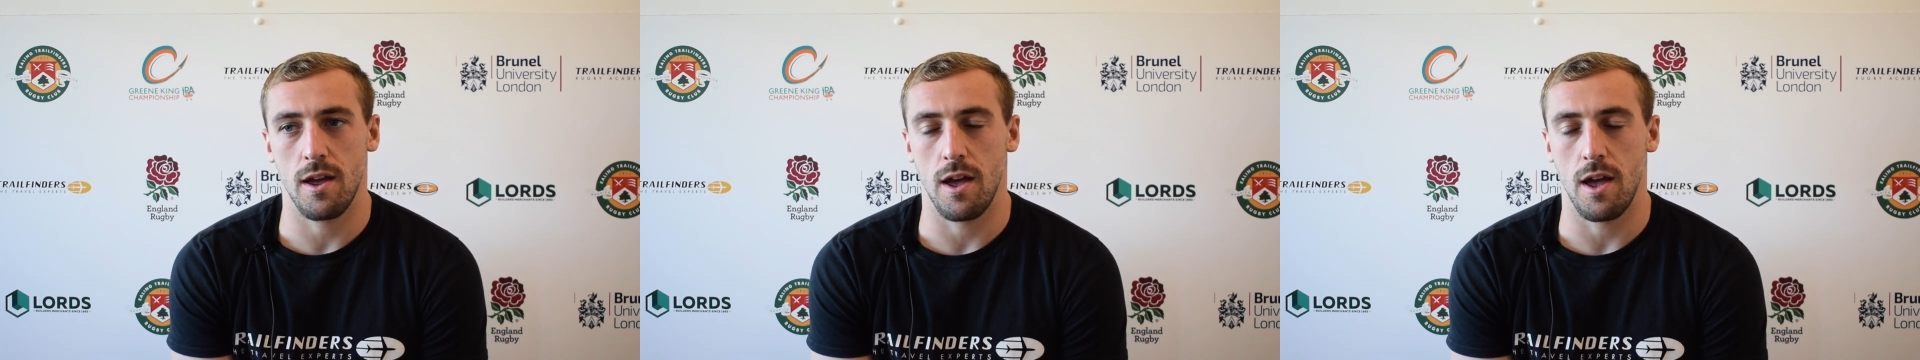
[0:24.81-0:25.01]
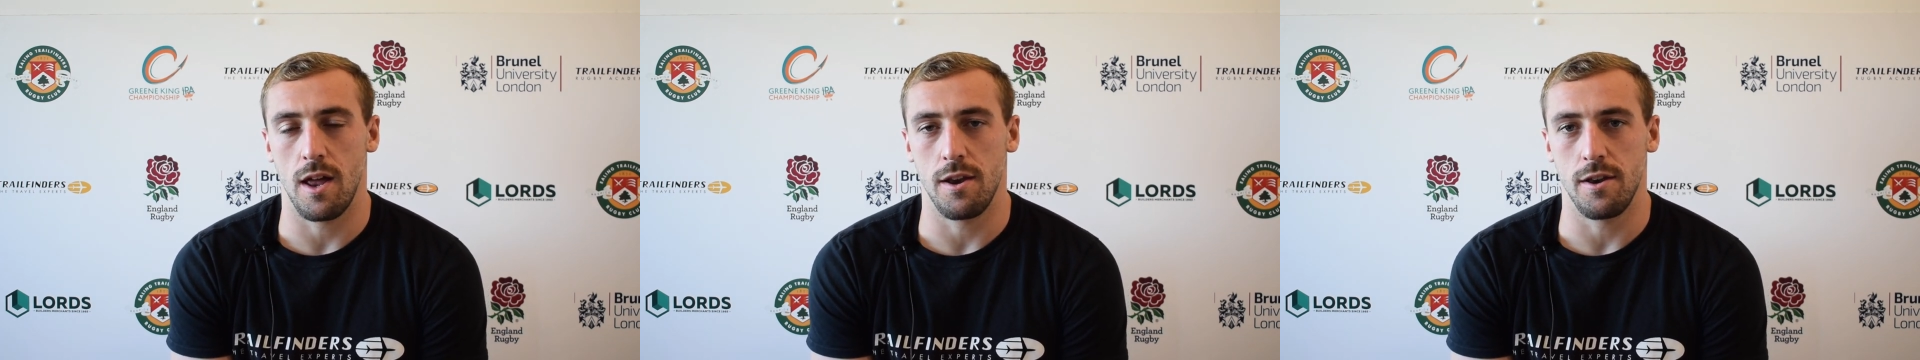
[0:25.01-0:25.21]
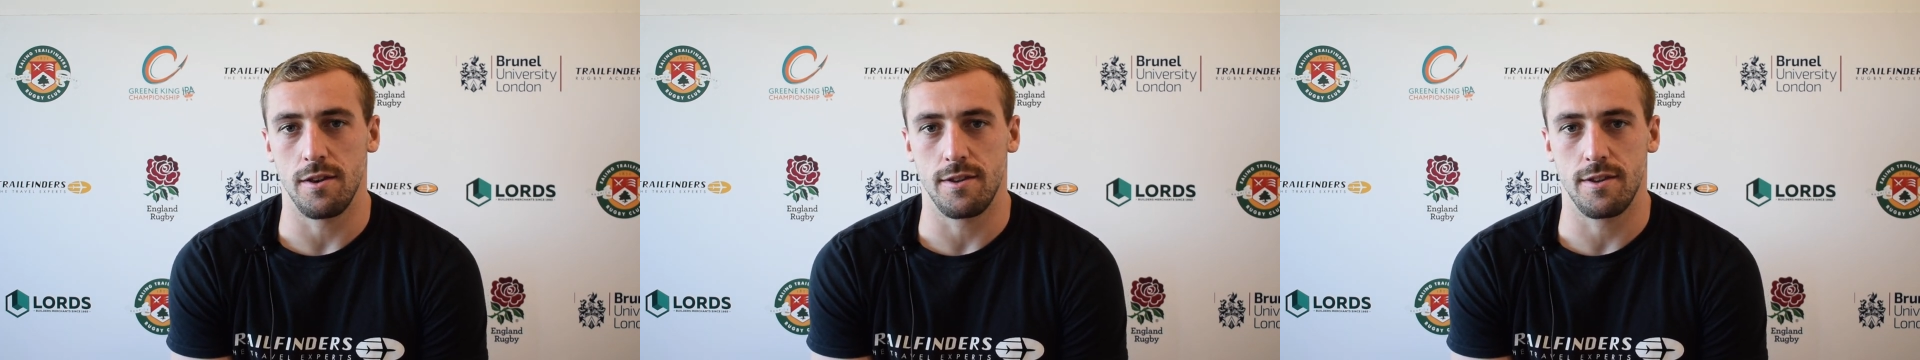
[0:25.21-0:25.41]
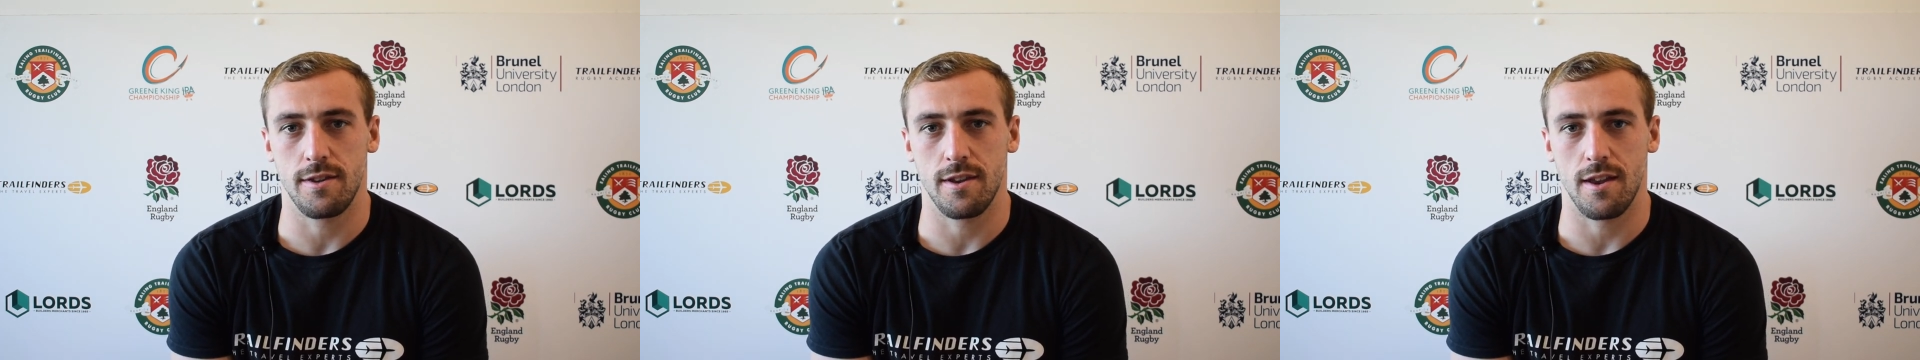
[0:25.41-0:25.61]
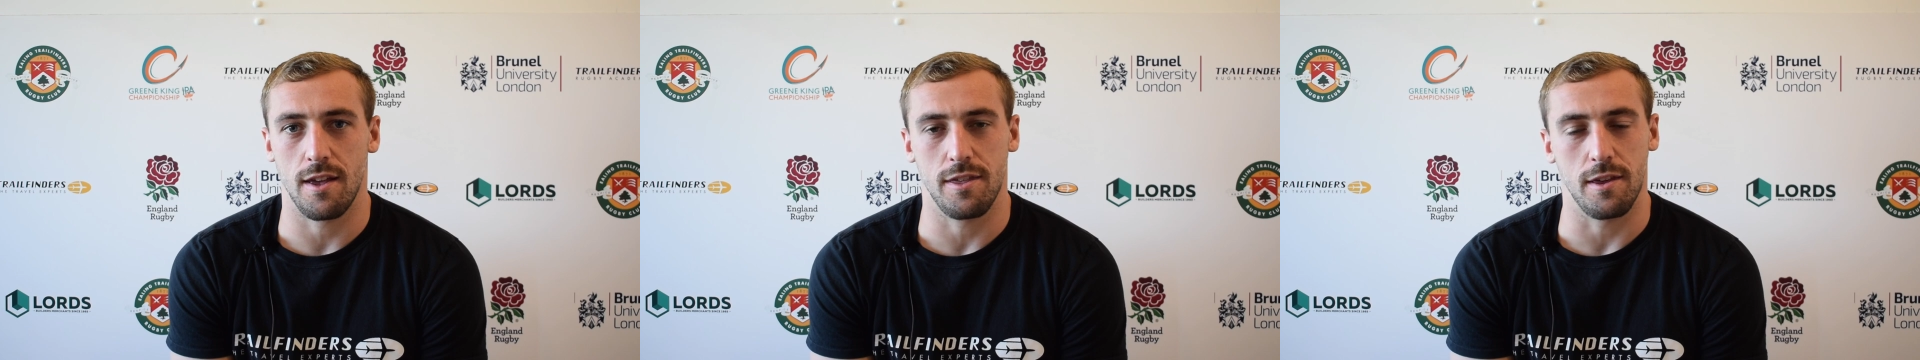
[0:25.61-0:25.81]
and
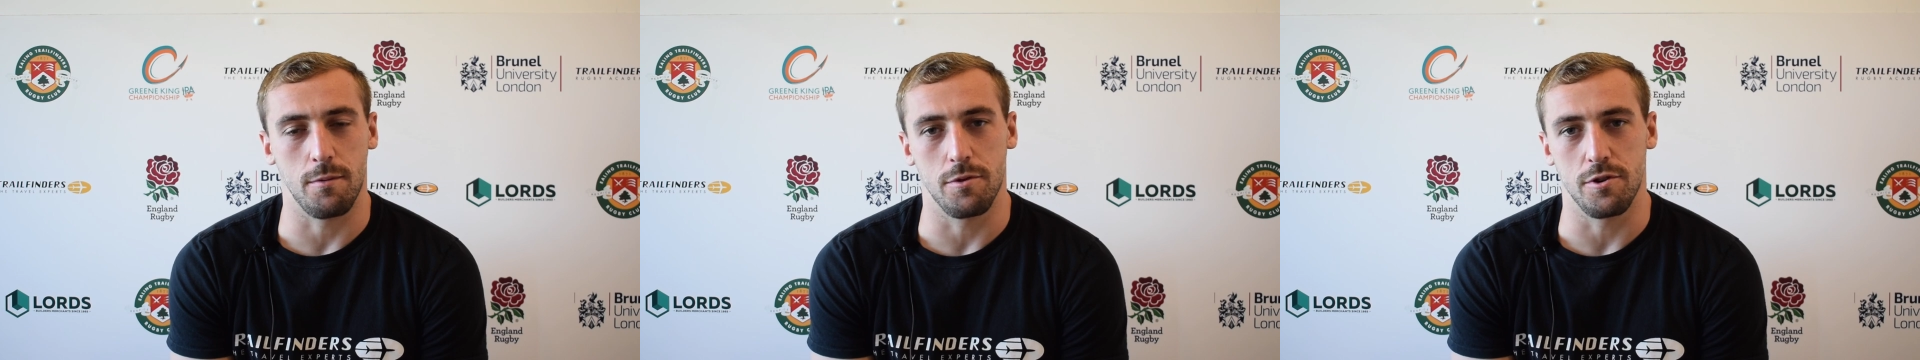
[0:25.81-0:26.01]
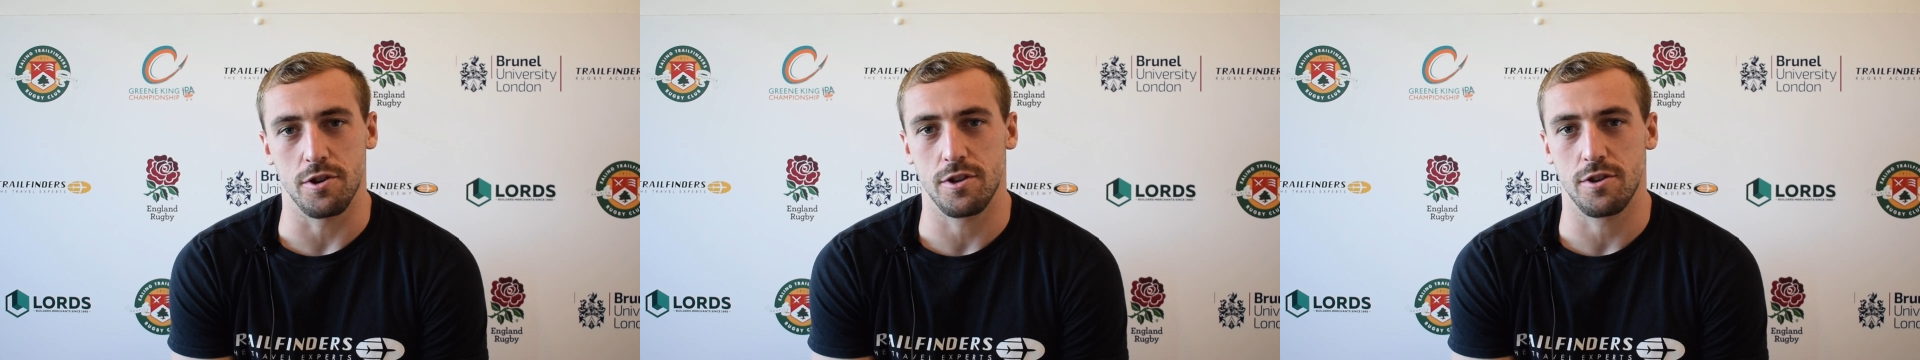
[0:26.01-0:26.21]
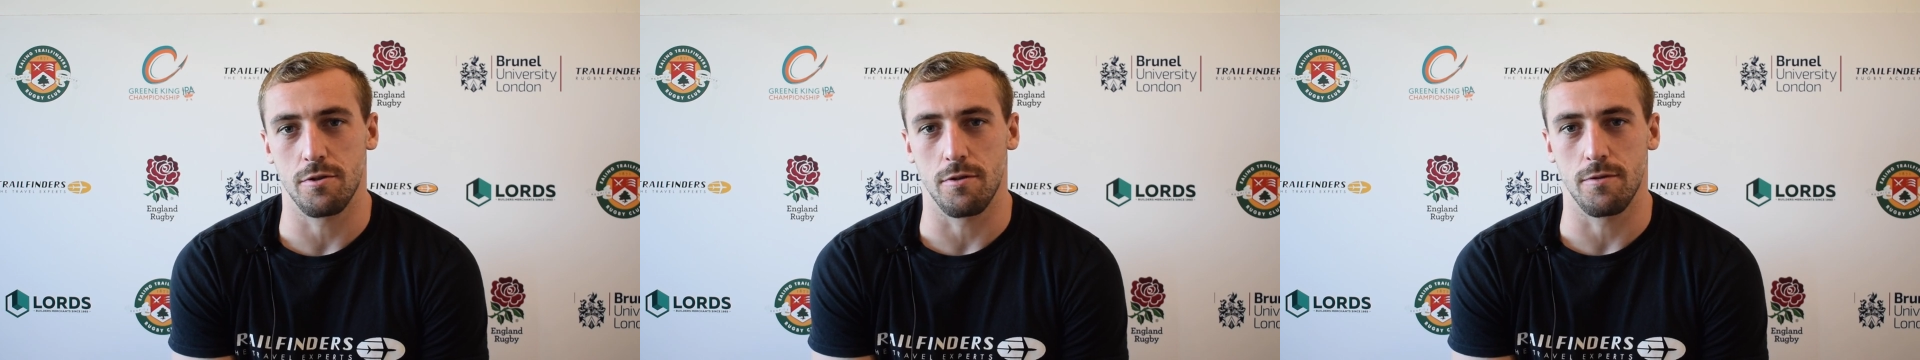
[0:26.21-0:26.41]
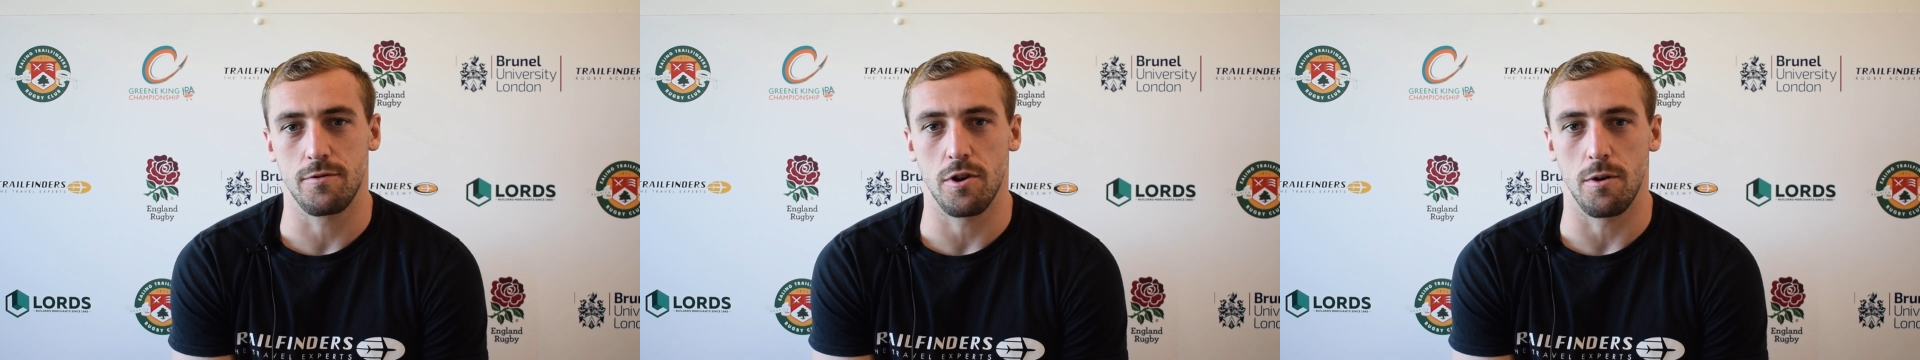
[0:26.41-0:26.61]
I think we're just sort of